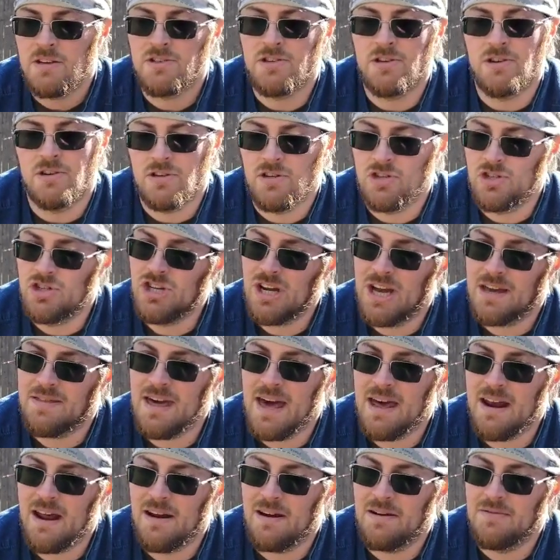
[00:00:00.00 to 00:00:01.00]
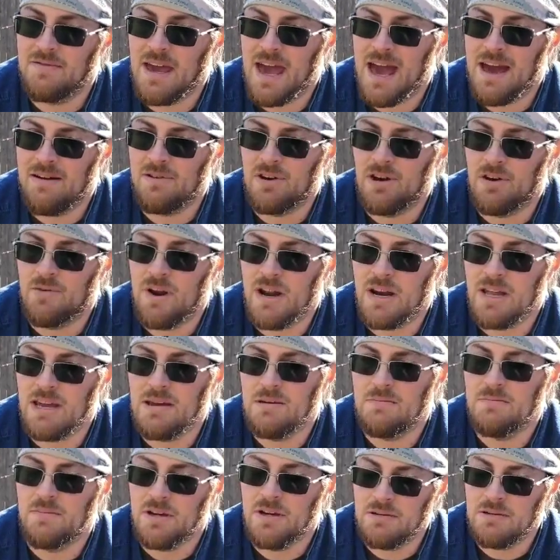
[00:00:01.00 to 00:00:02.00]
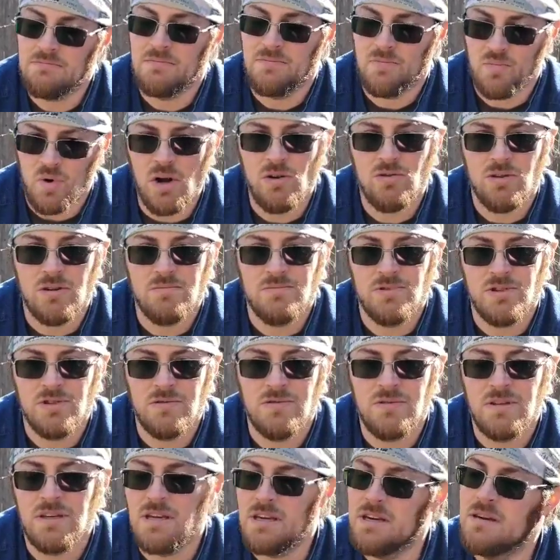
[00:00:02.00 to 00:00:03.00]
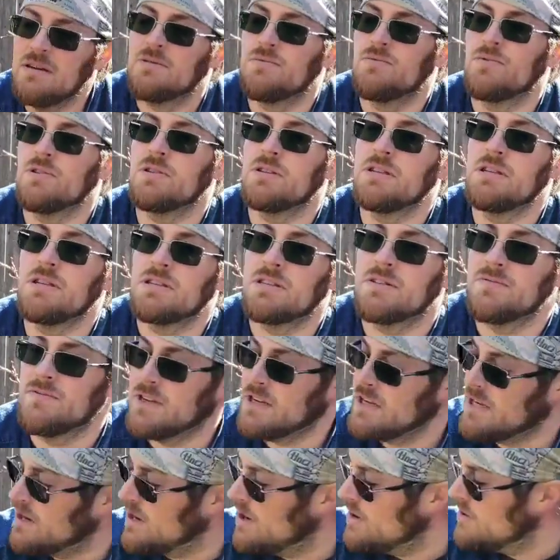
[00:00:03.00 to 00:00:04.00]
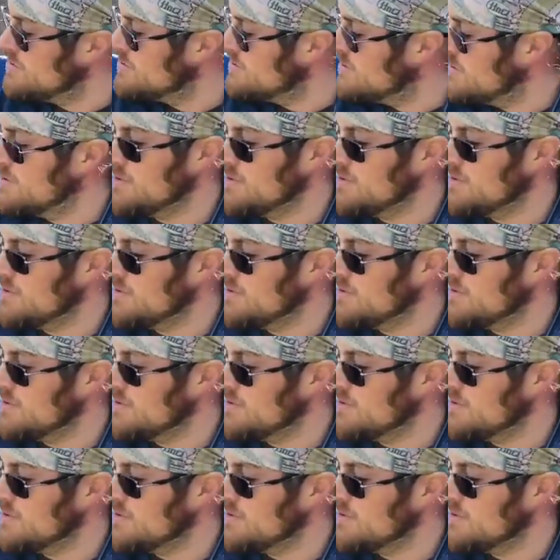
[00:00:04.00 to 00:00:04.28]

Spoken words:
So you should check that out if you haven't already. But welcome to the release video.